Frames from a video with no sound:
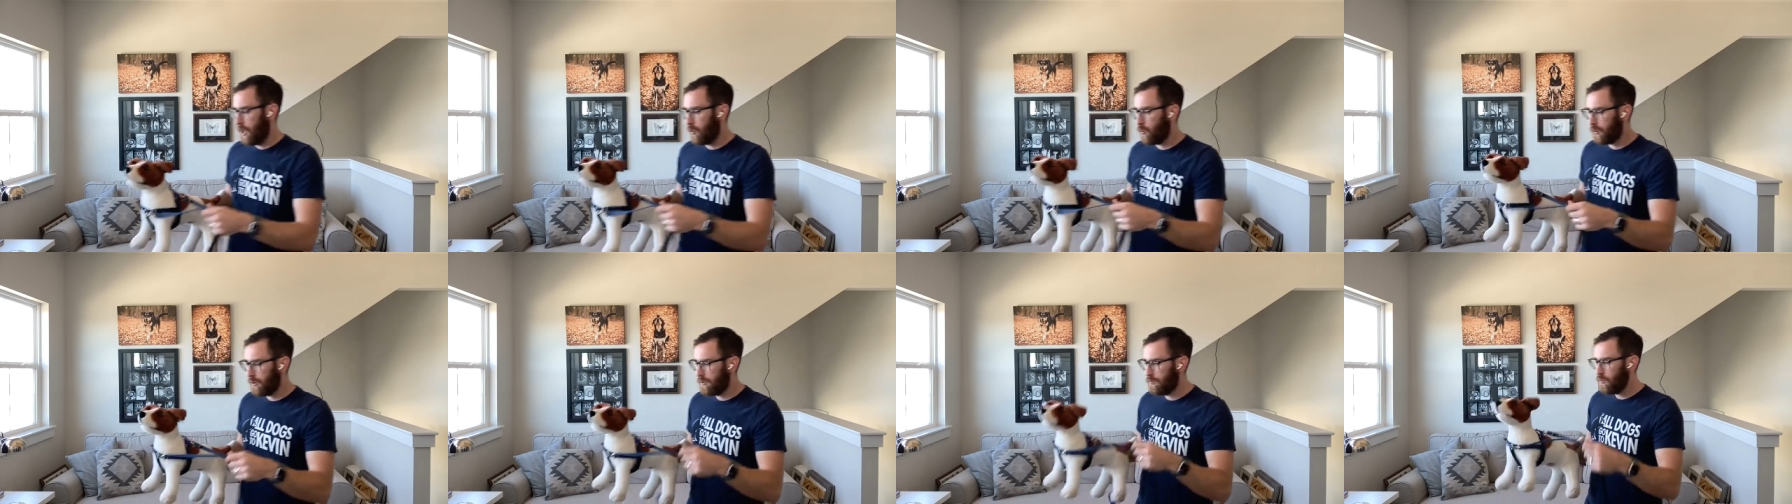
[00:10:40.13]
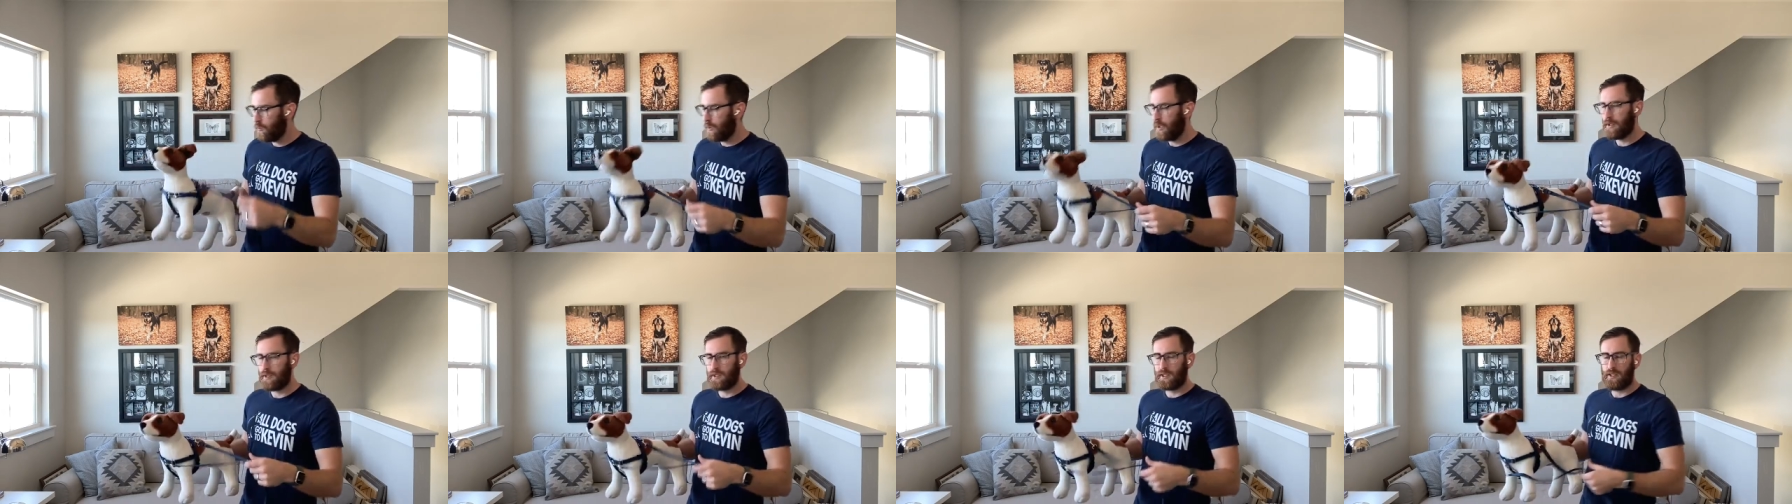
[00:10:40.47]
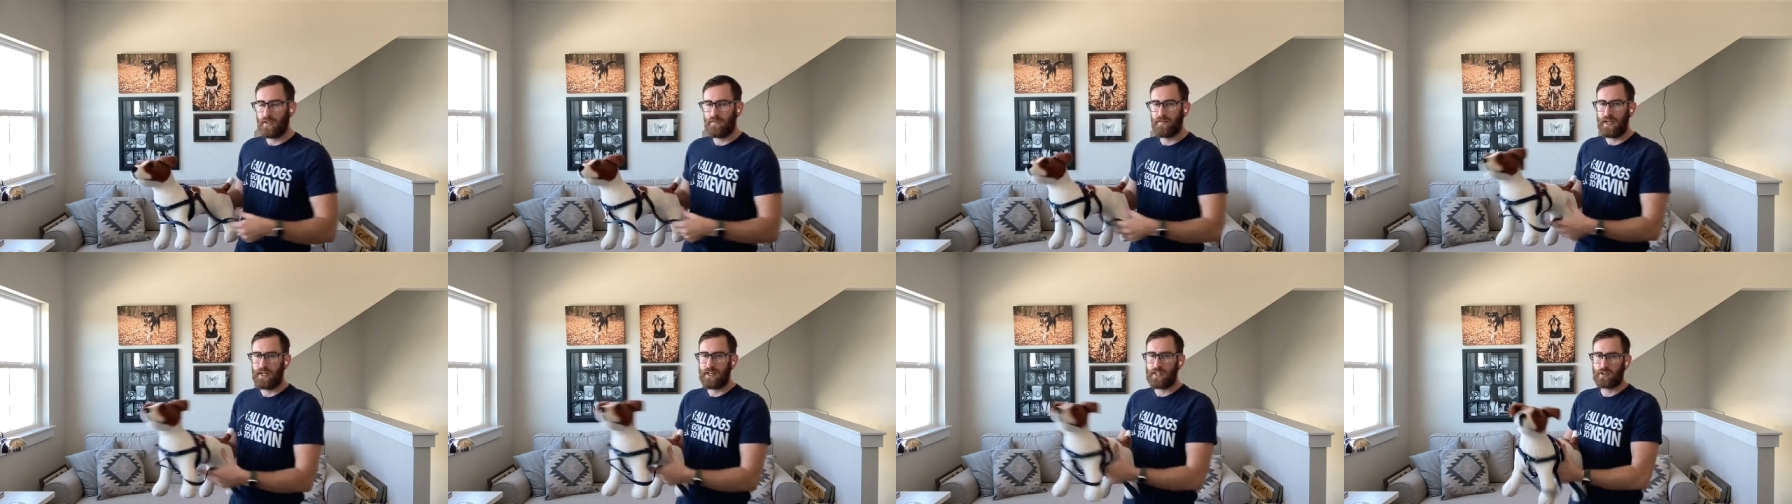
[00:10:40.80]
I wouldn't want to
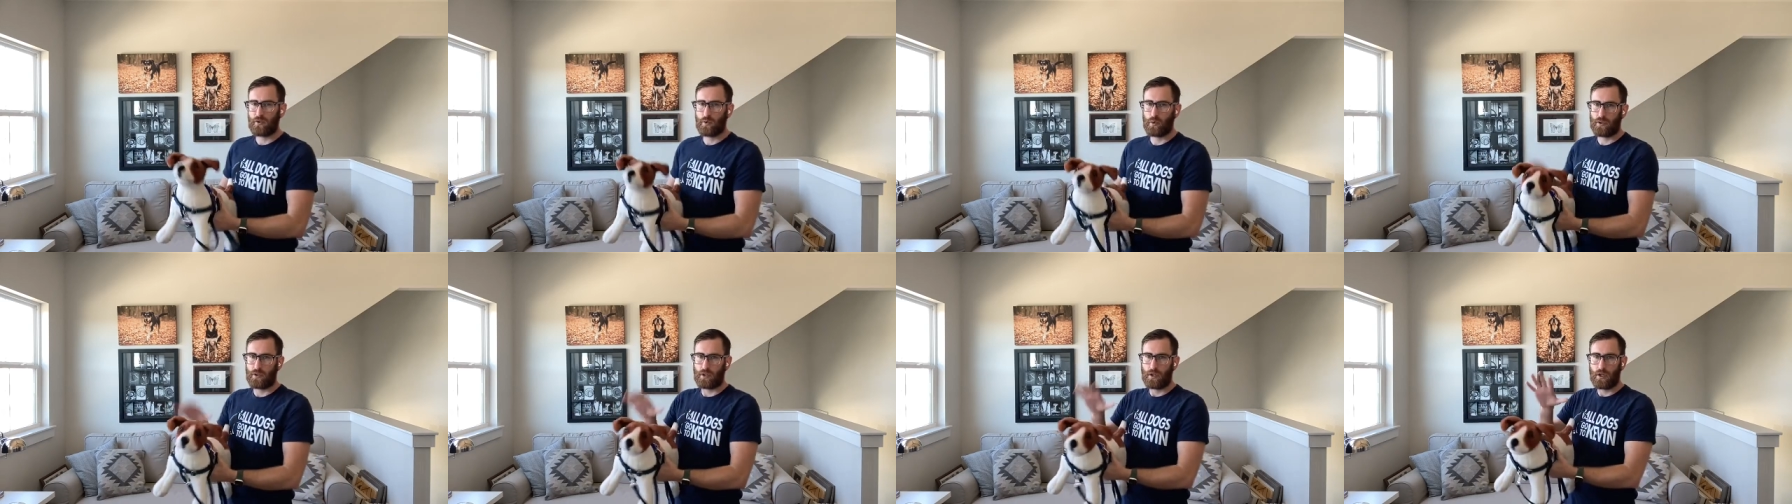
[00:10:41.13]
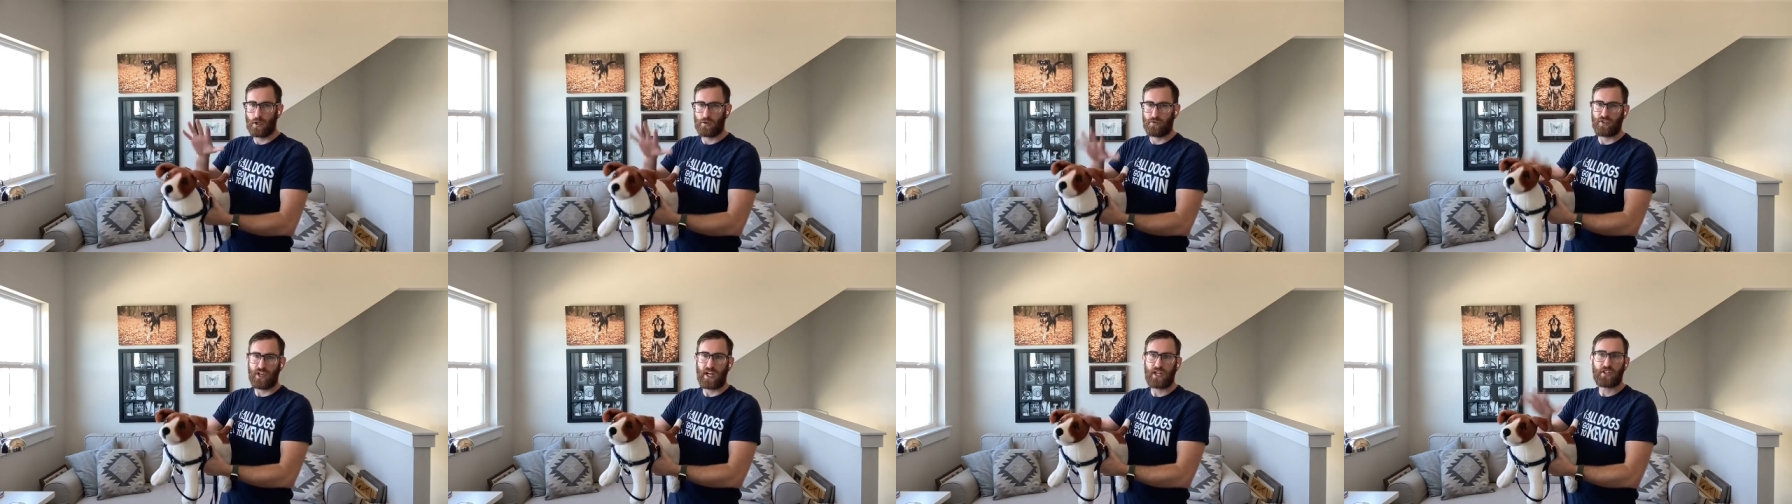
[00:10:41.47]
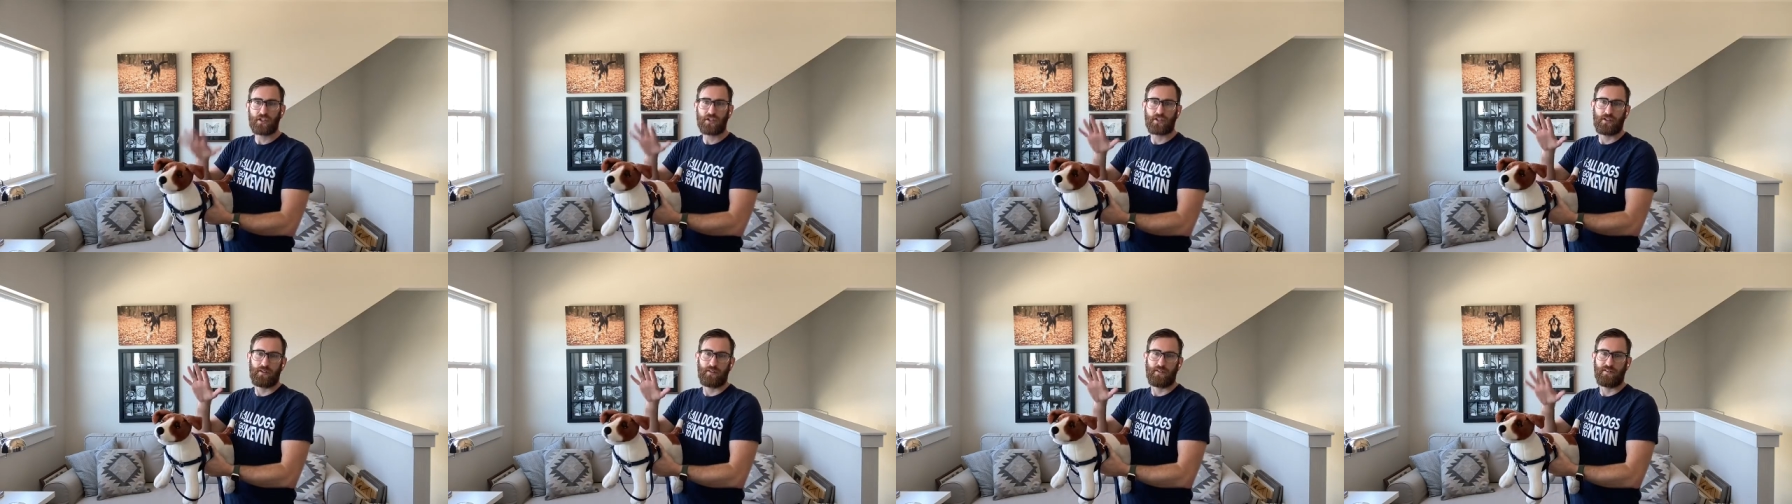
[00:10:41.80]
give any sort of
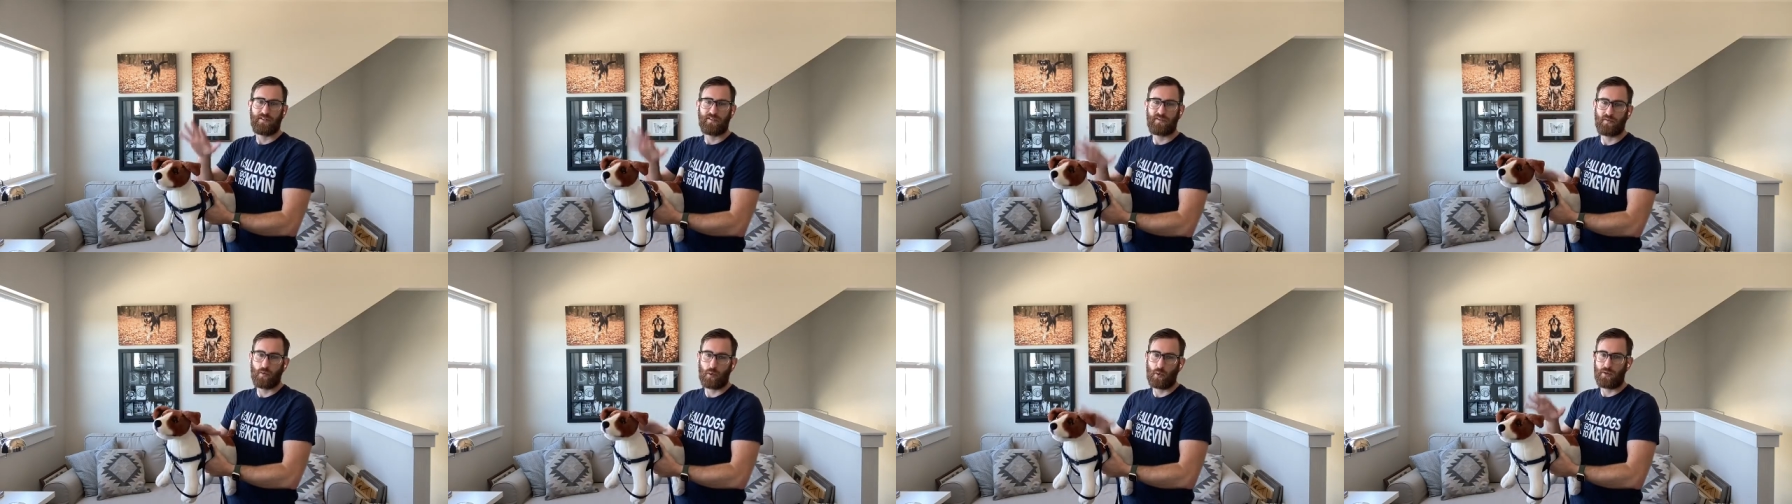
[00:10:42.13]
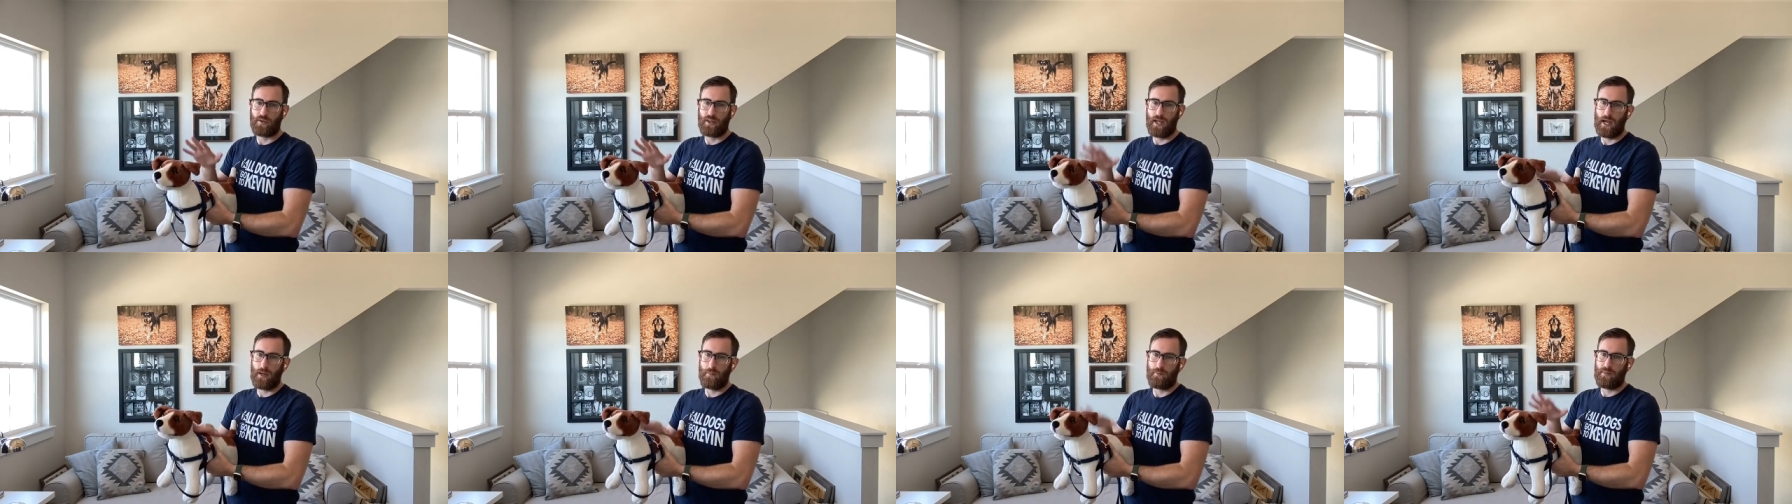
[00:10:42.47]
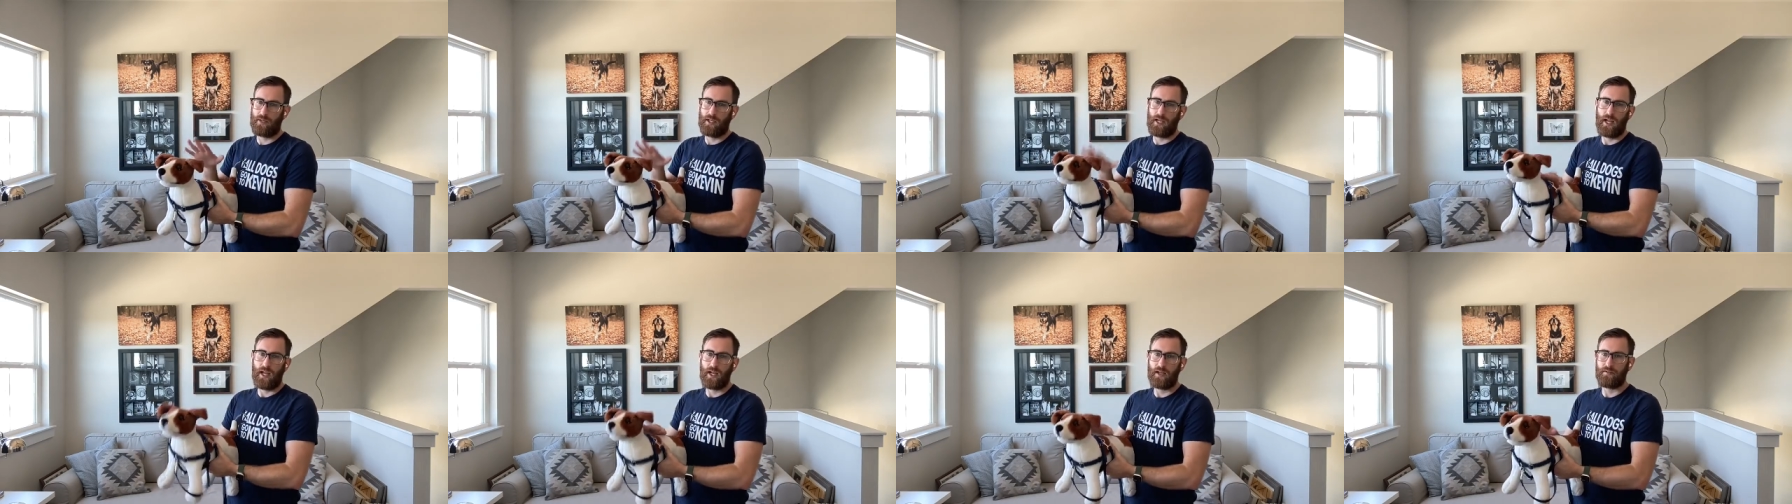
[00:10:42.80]
correction for
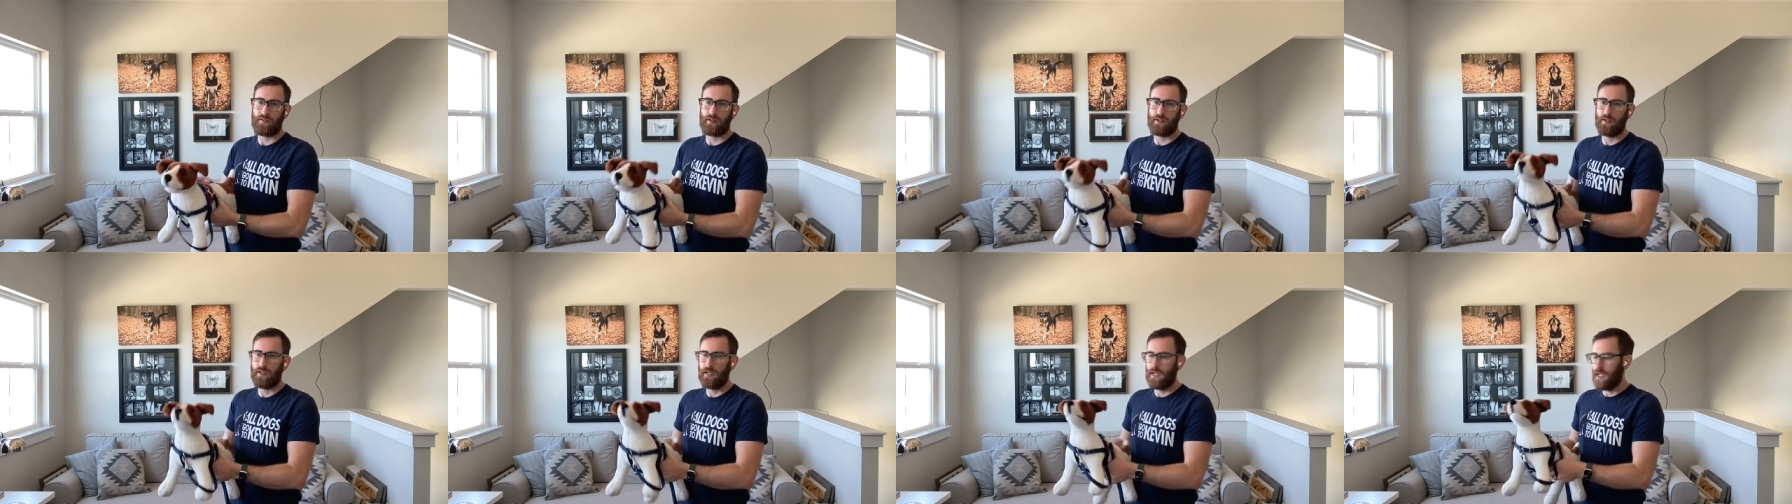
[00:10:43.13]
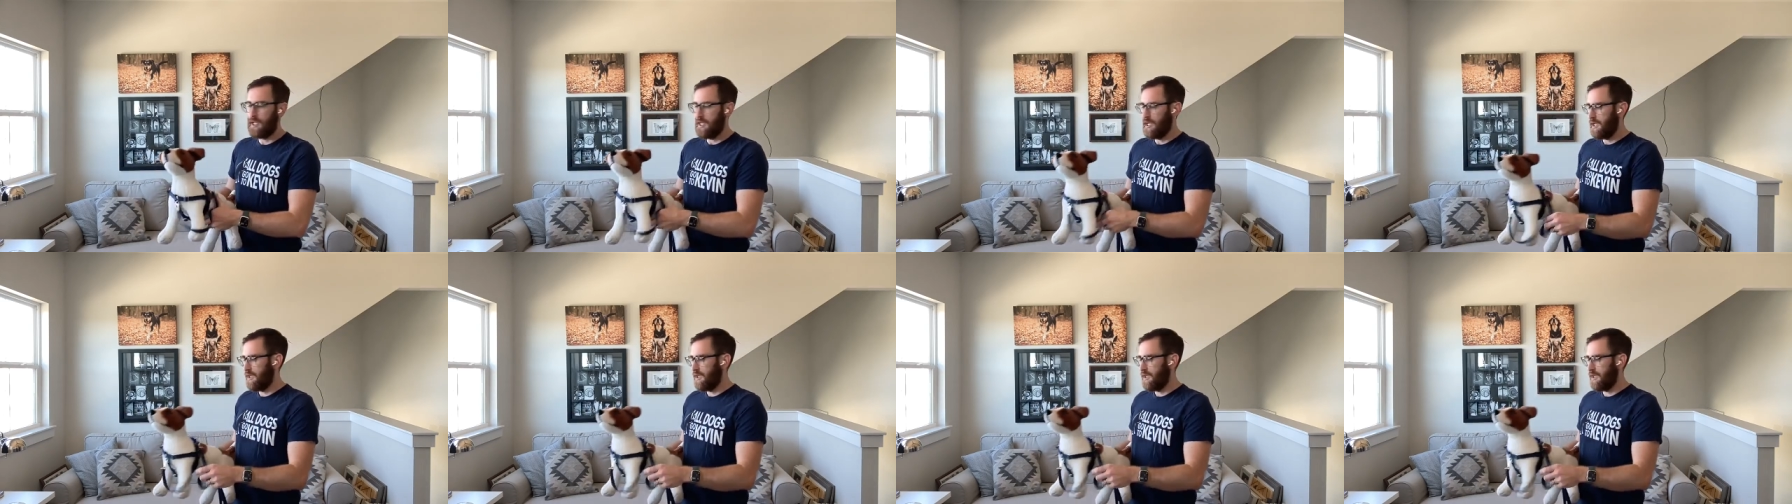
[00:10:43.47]
that behavior.